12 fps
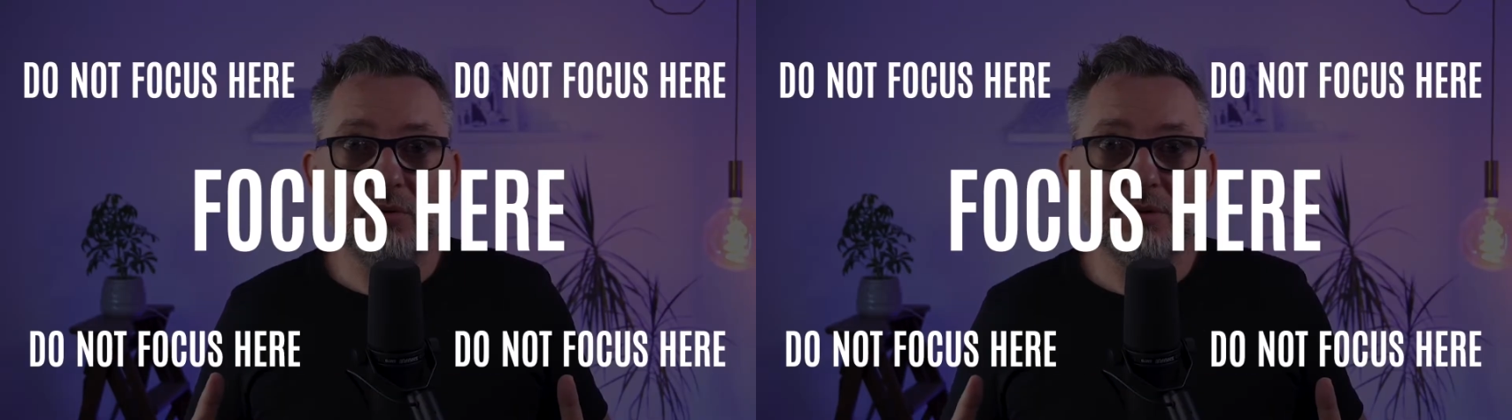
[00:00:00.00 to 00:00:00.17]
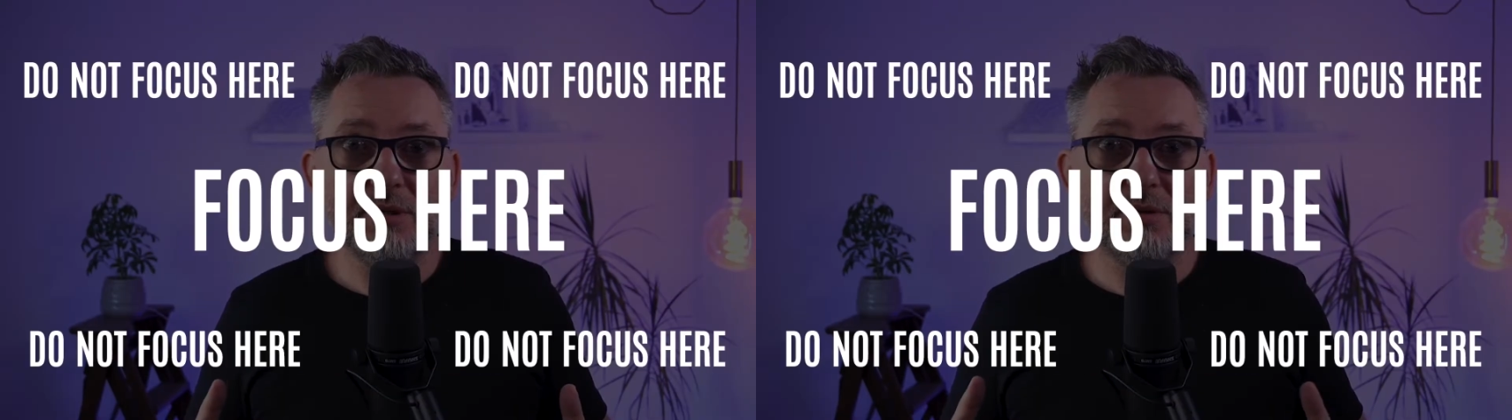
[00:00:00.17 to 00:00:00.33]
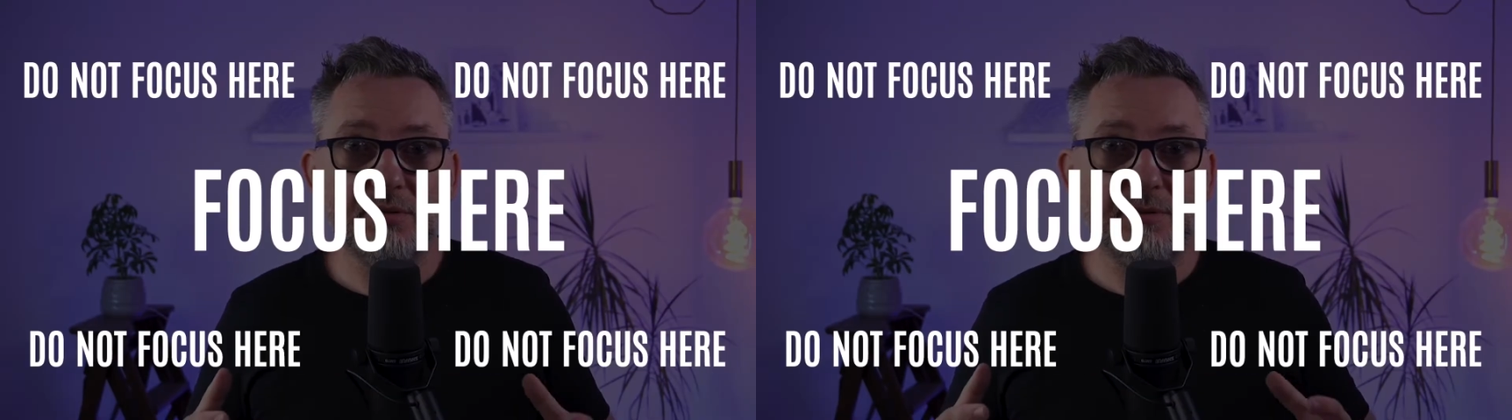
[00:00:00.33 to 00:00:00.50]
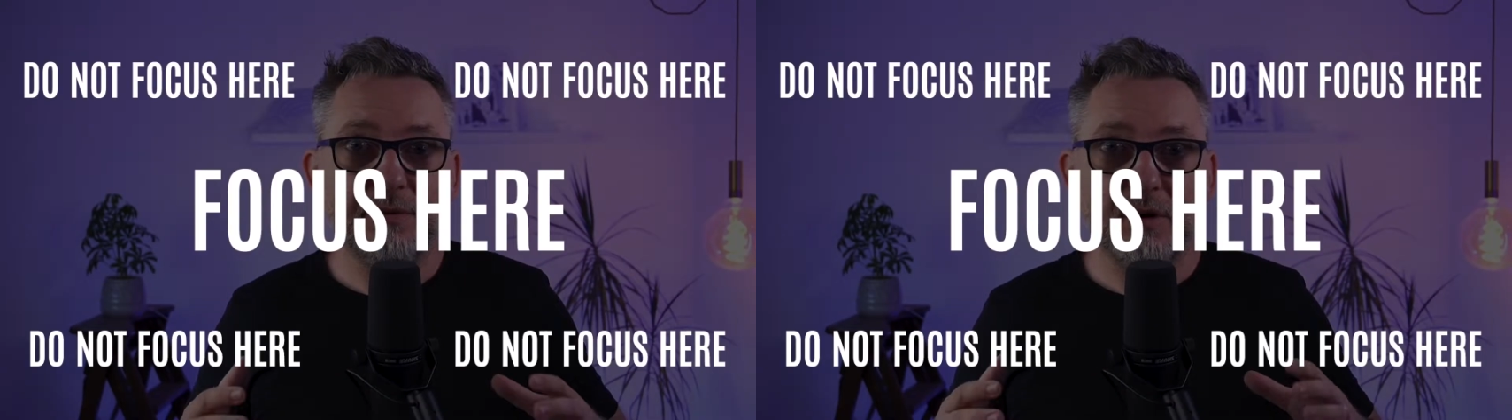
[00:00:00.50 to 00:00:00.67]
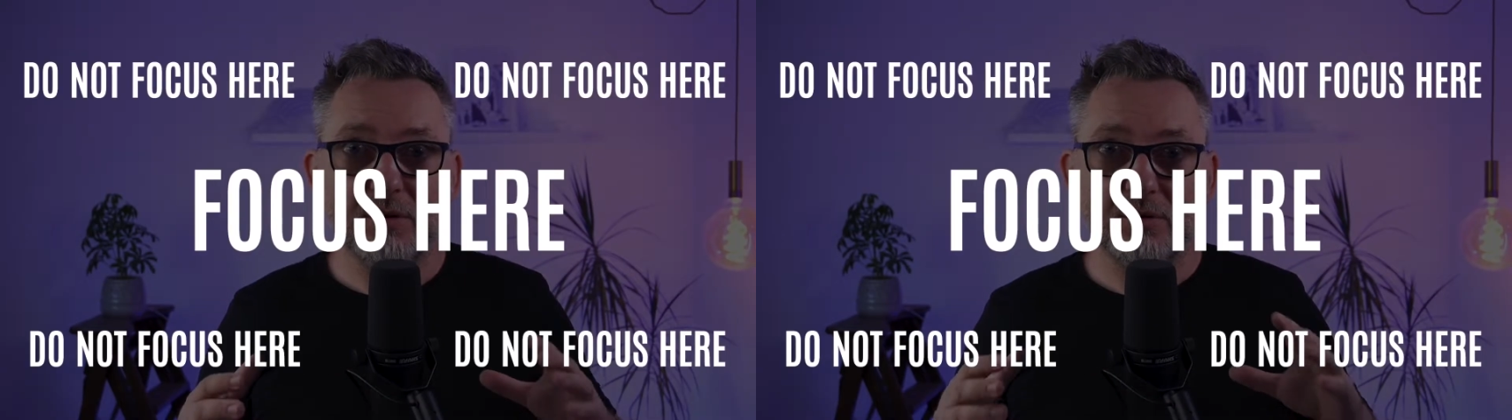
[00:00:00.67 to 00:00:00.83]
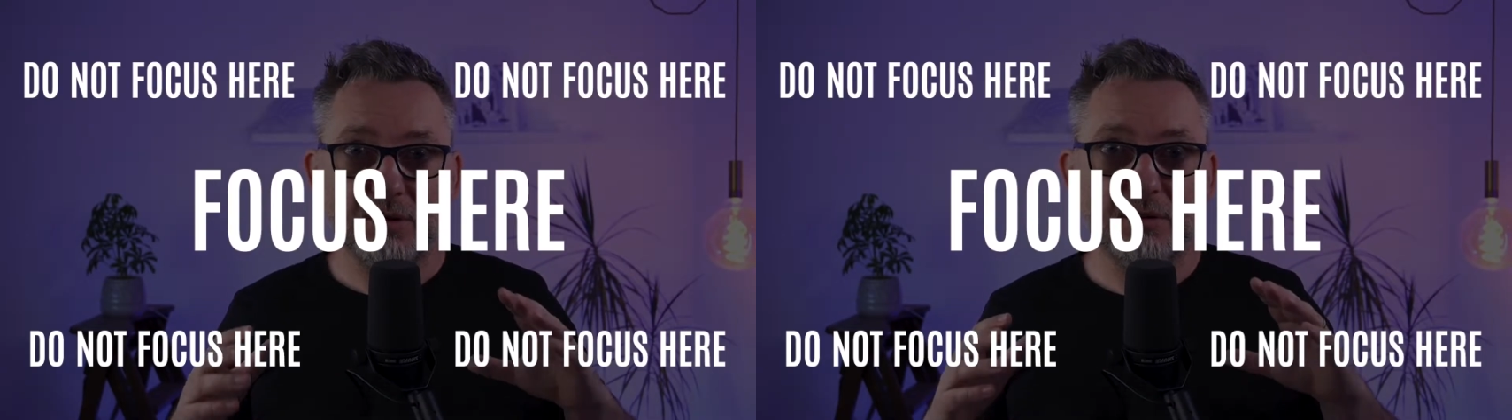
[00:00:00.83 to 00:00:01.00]
audience to
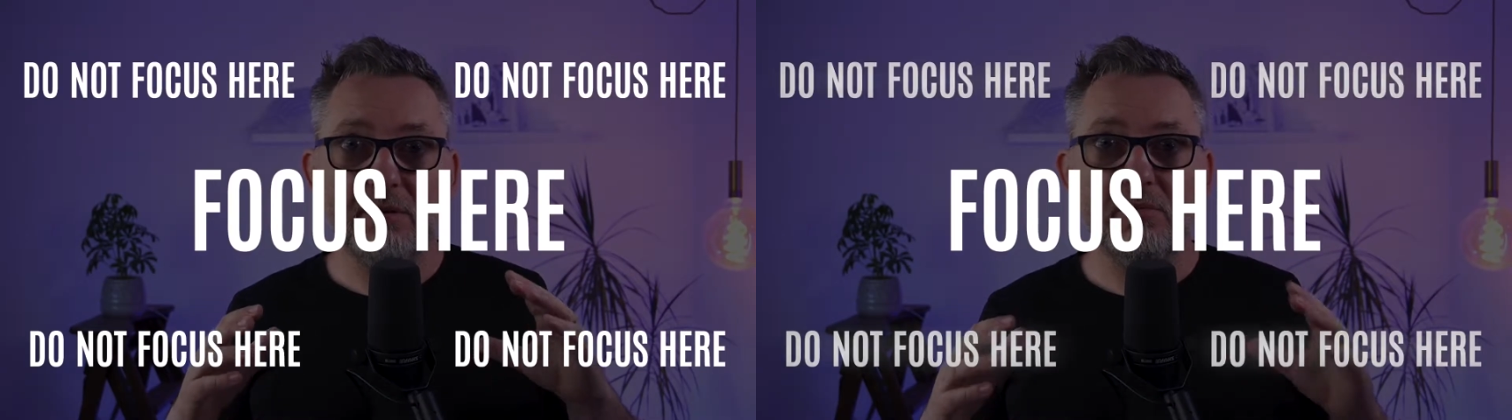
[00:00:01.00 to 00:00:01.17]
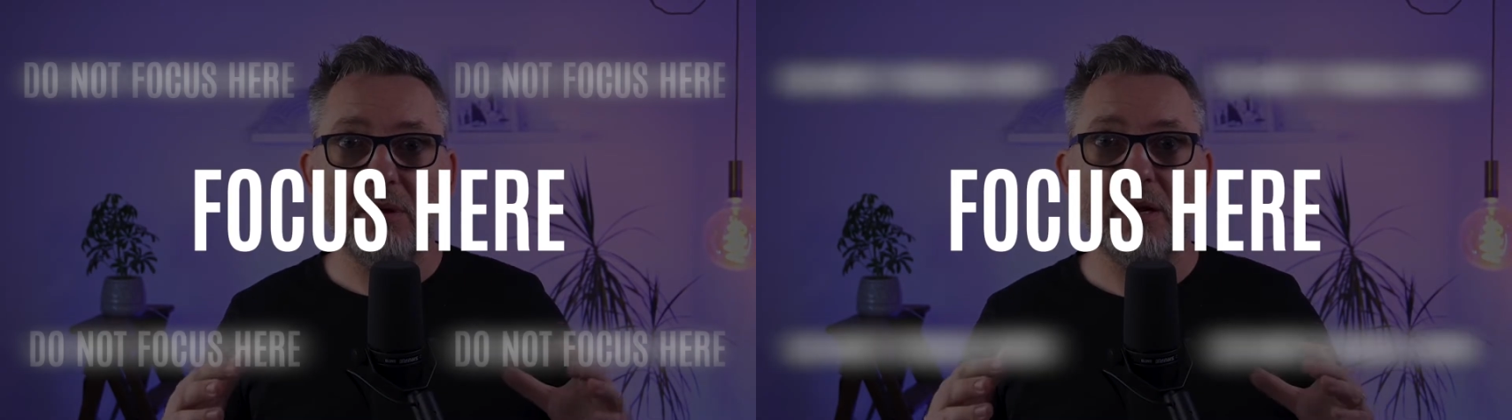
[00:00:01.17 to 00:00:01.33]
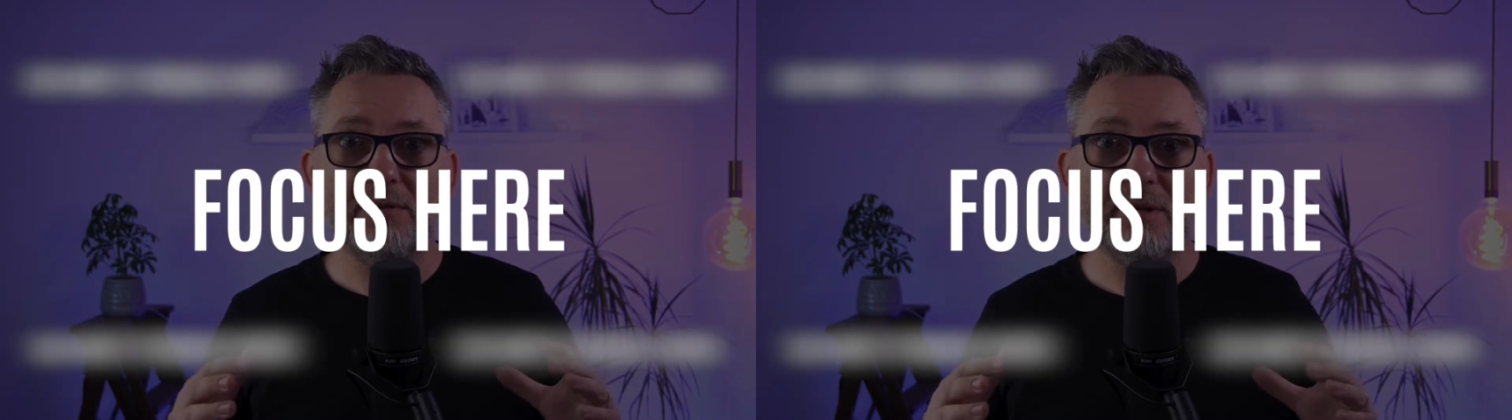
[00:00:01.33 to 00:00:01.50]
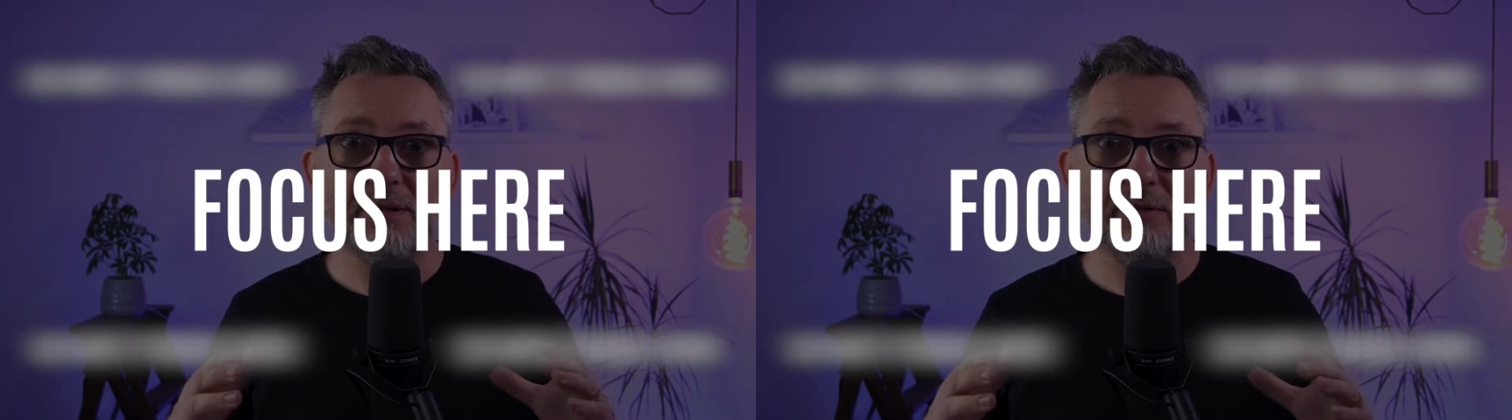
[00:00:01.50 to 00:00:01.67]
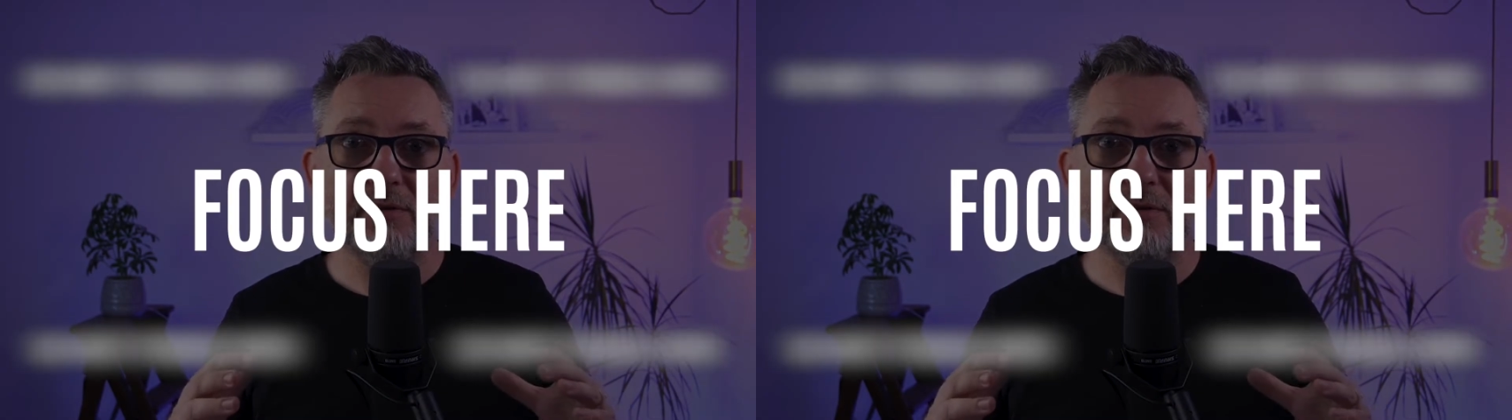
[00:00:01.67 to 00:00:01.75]
focus on the relevant